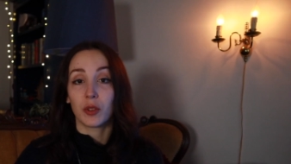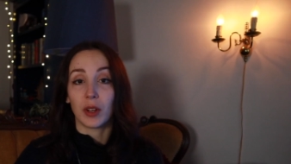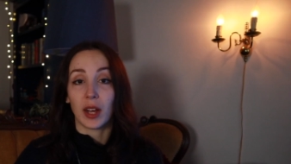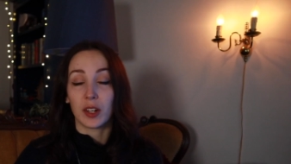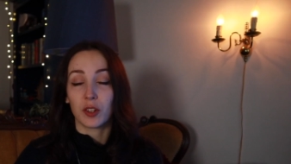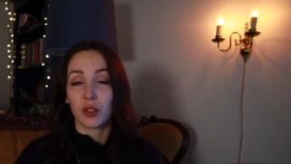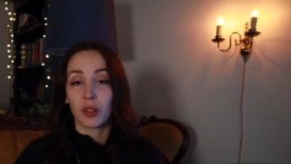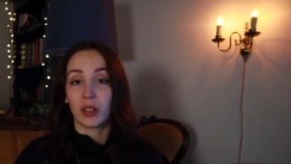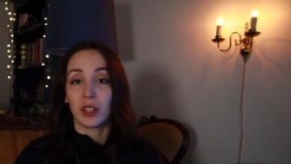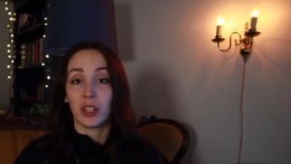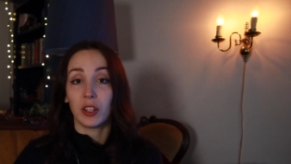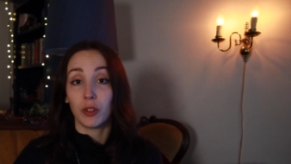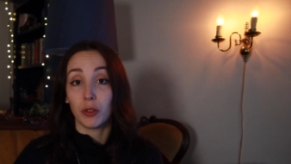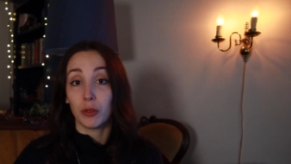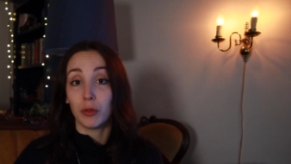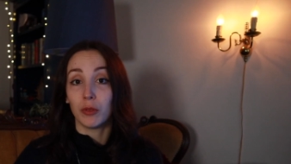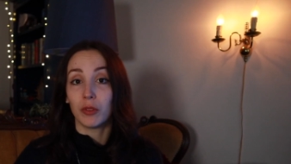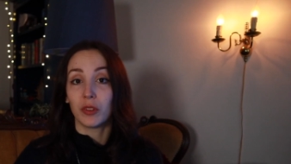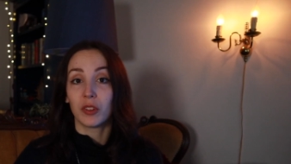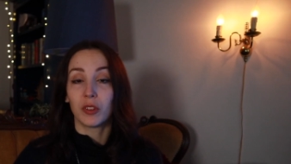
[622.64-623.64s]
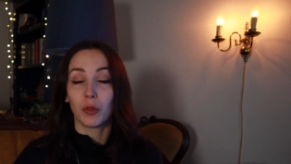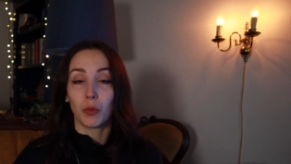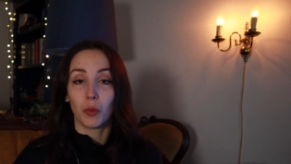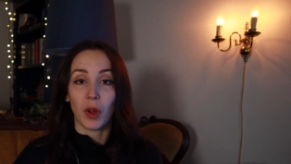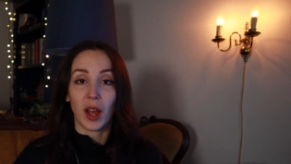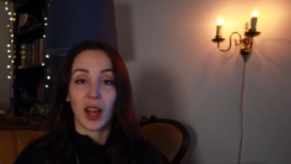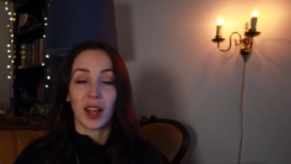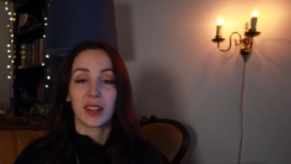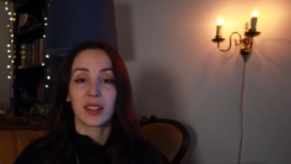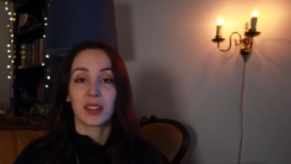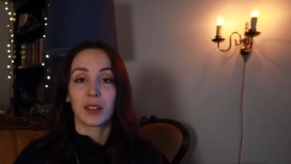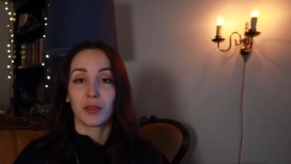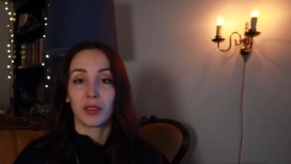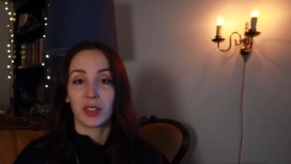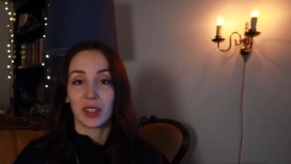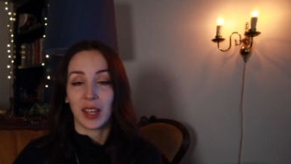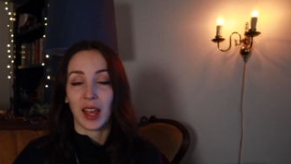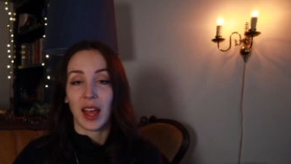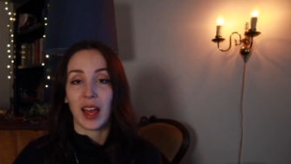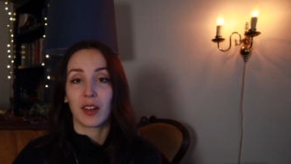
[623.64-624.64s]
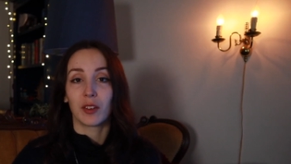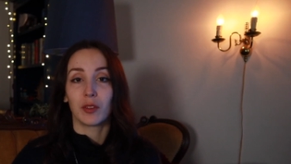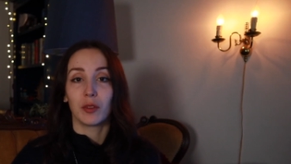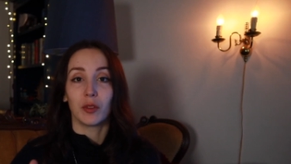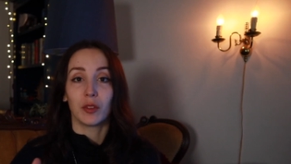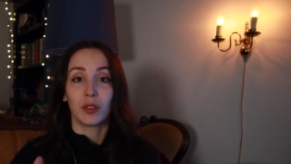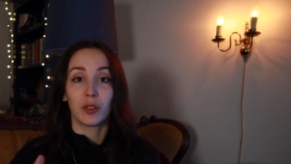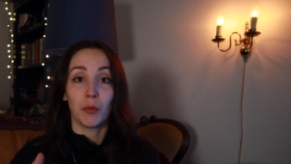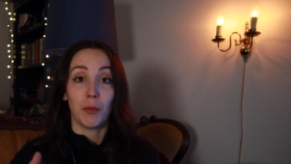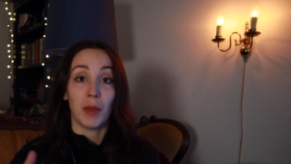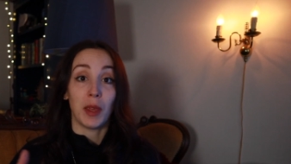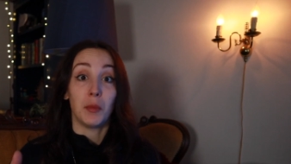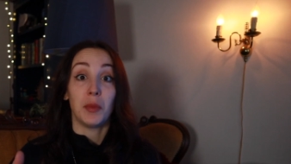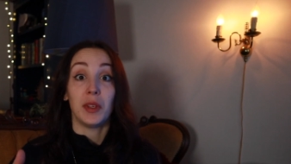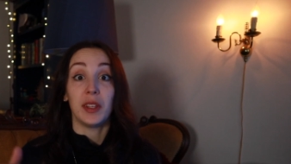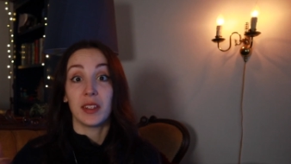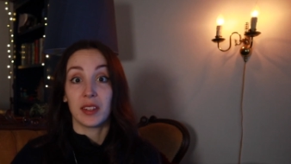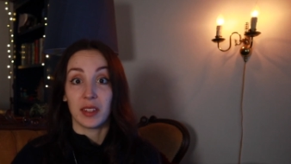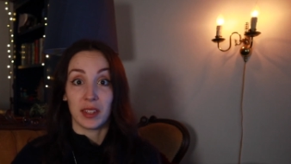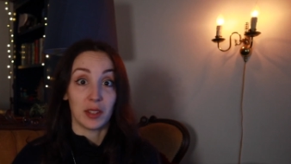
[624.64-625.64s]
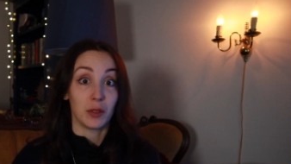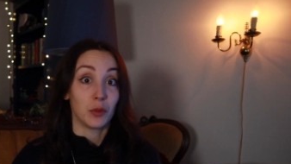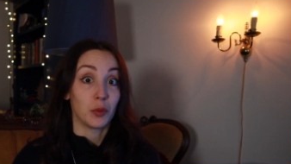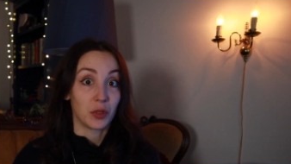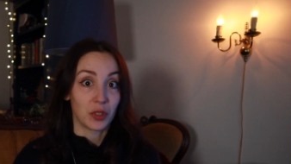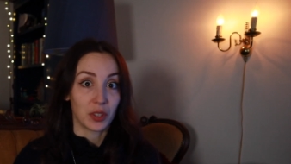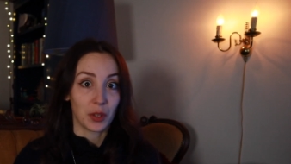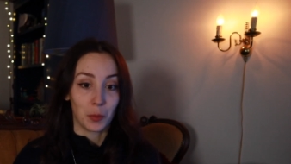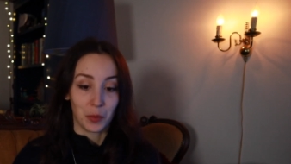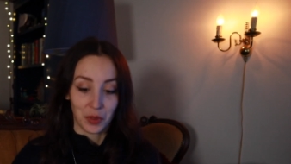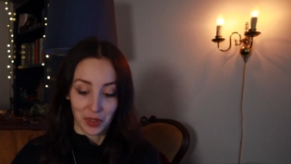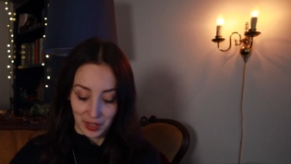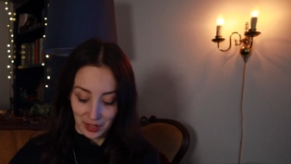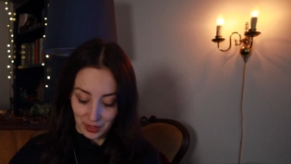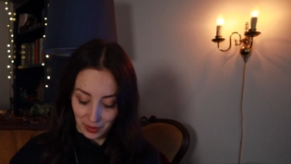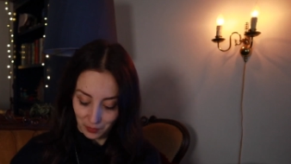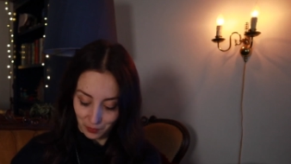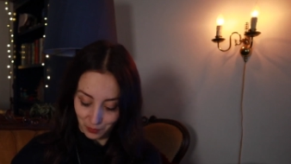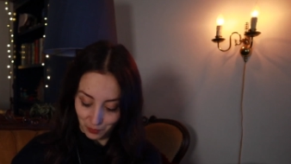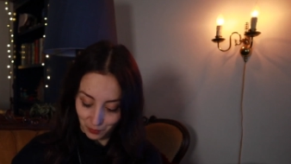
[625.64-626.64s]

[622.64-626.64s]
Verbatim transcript: to actually use the wax of the candle to maybe seal something.